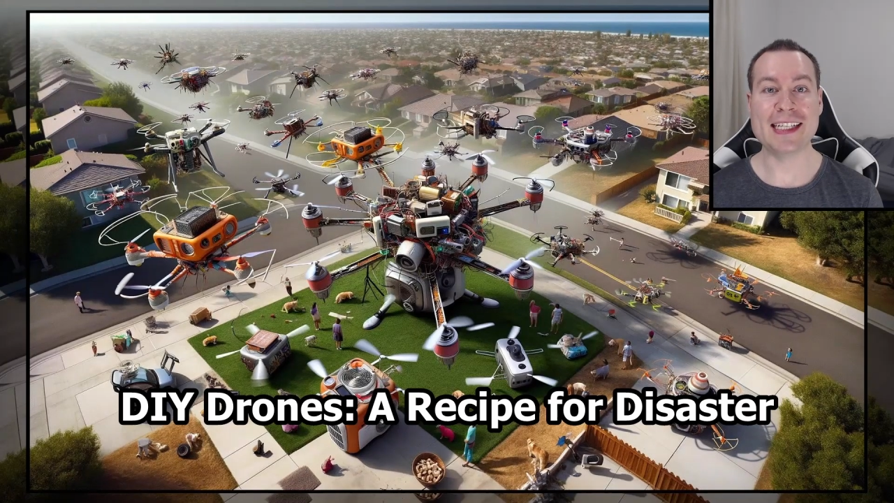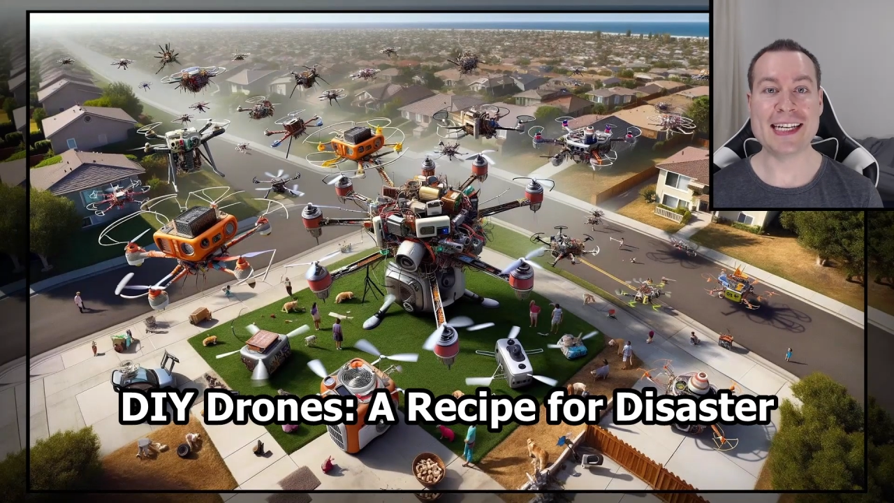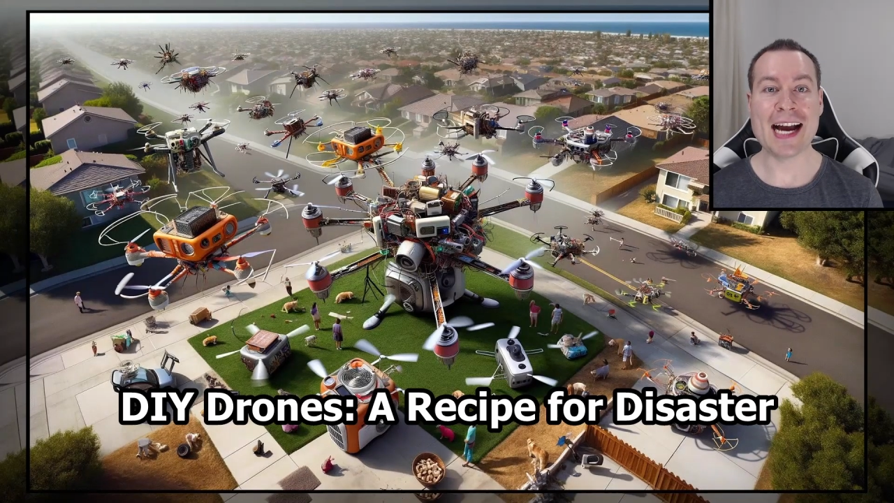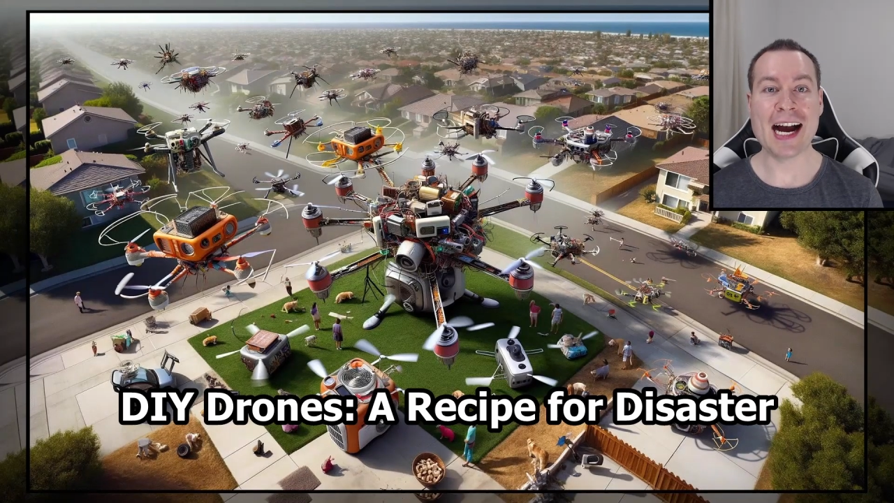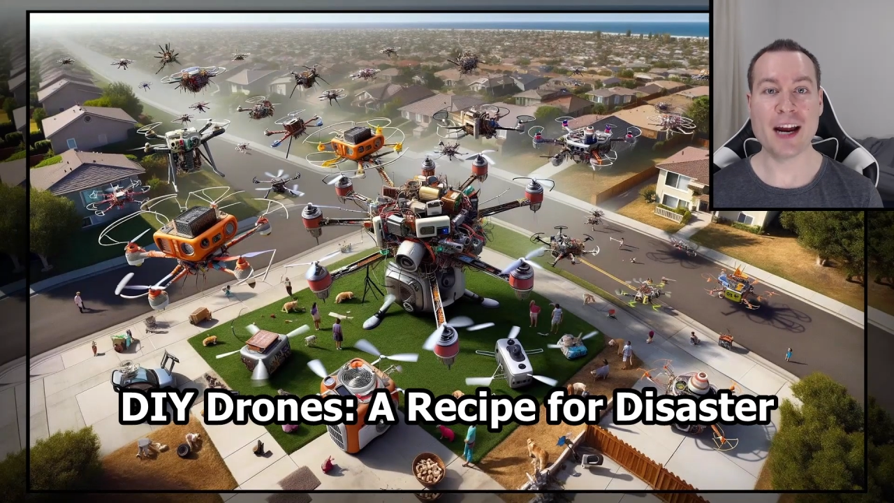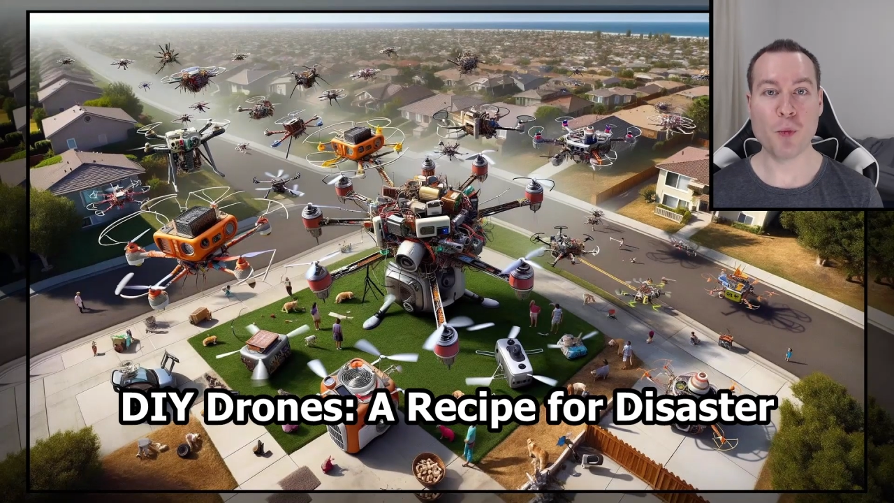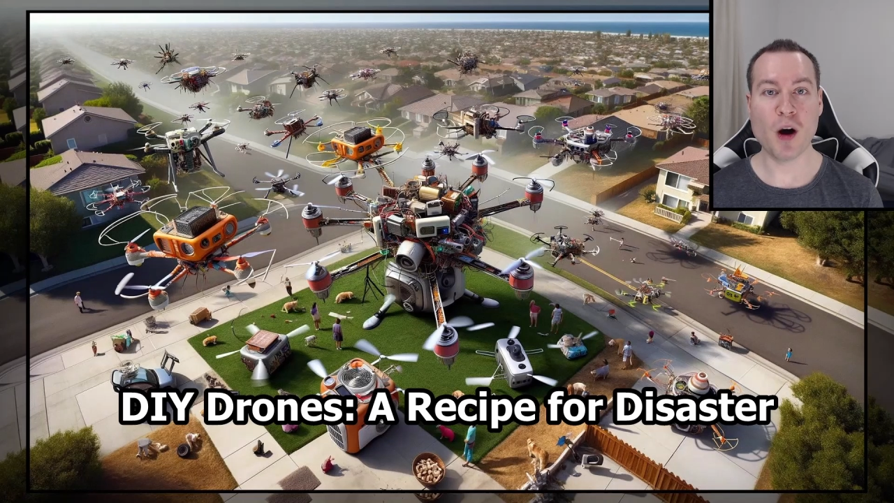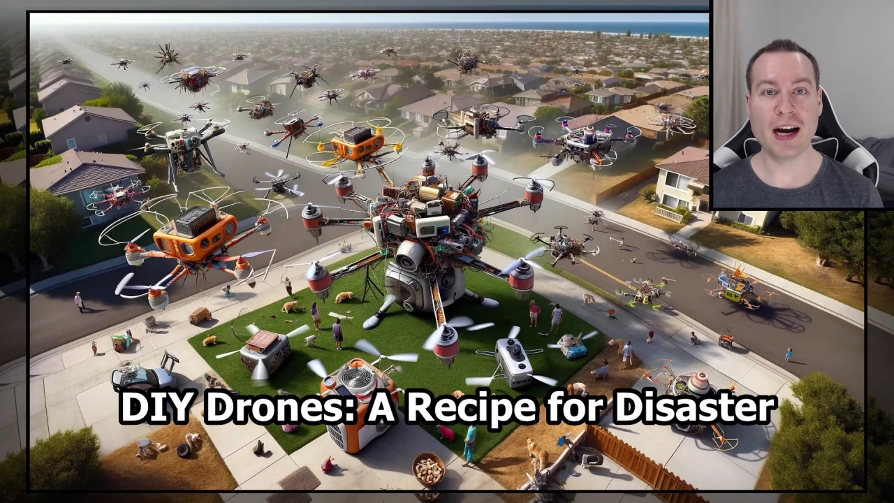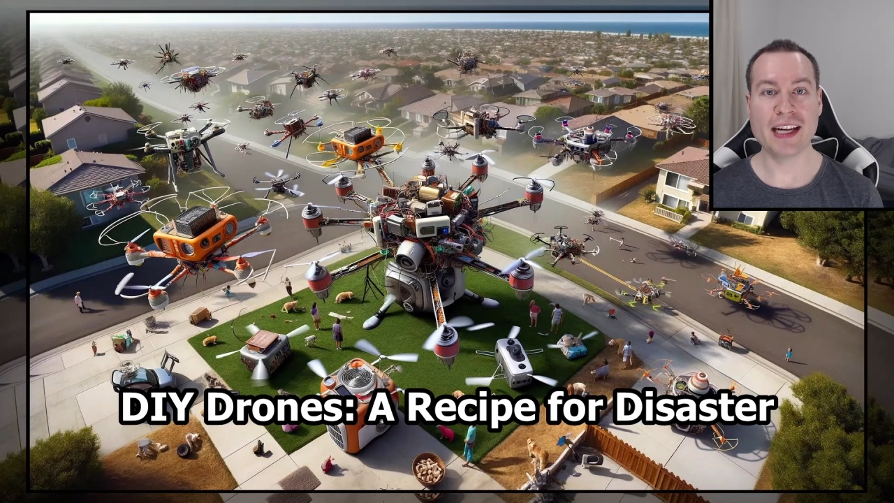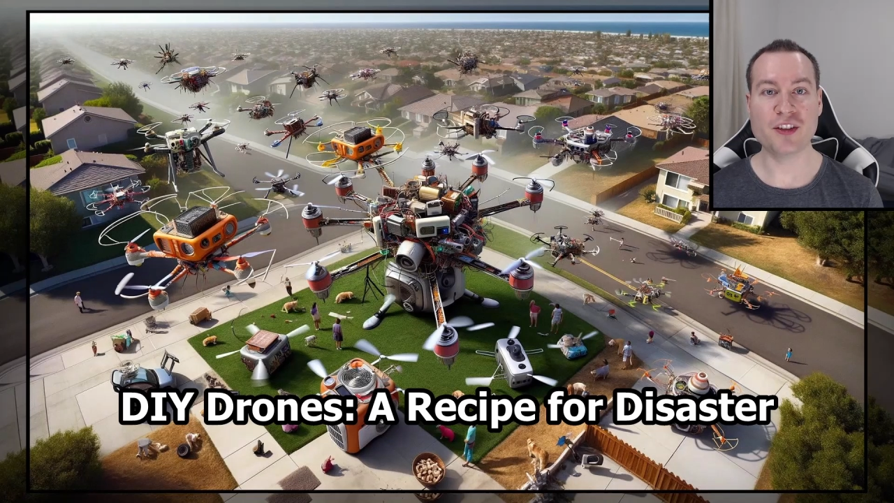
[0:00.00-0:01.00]

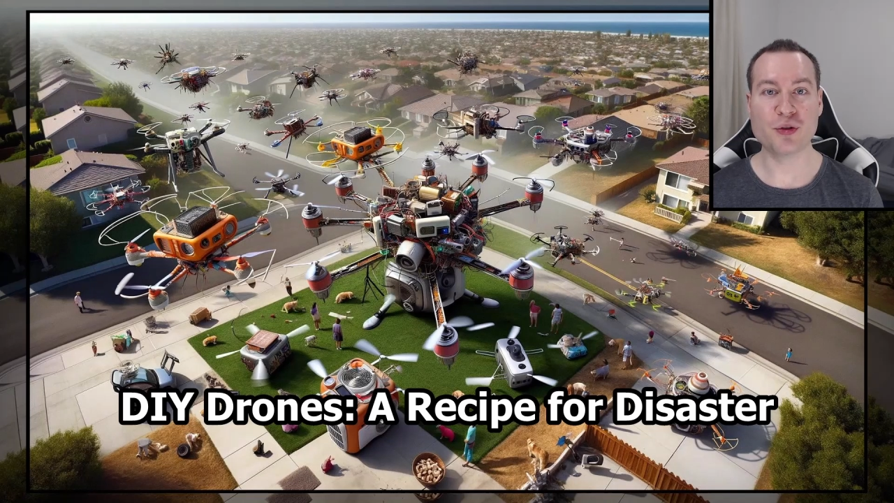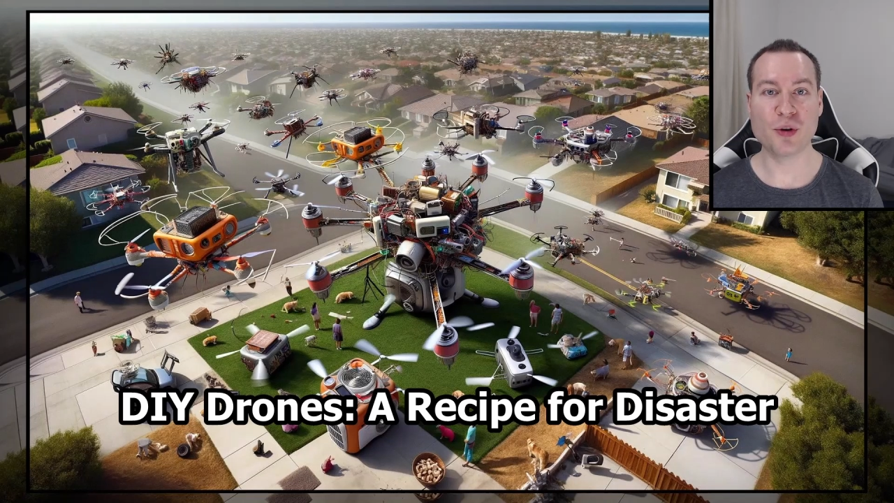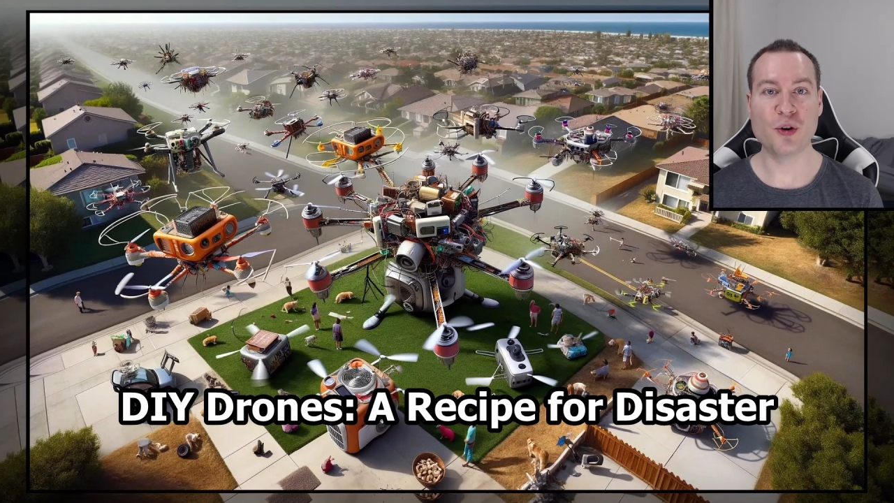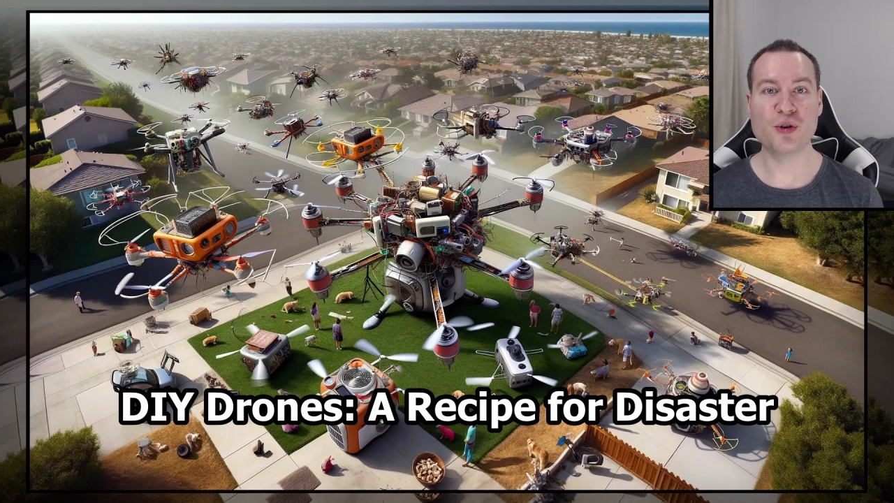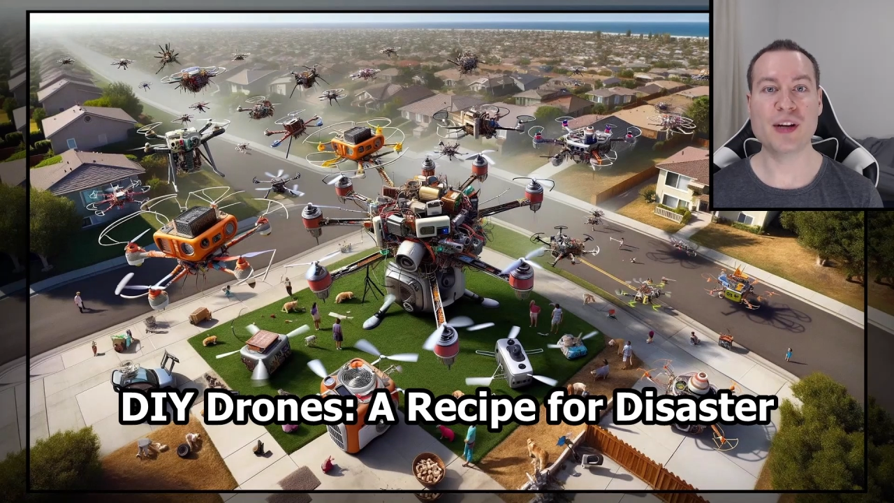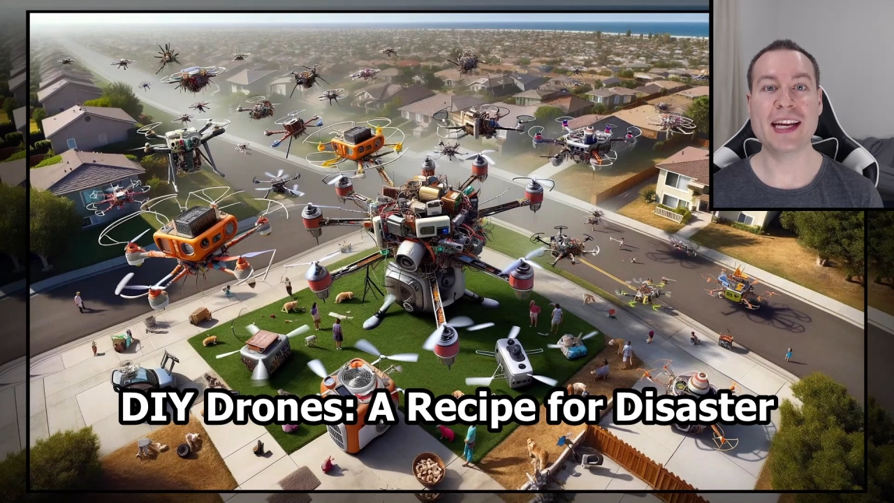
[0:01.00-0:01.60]
DIY drone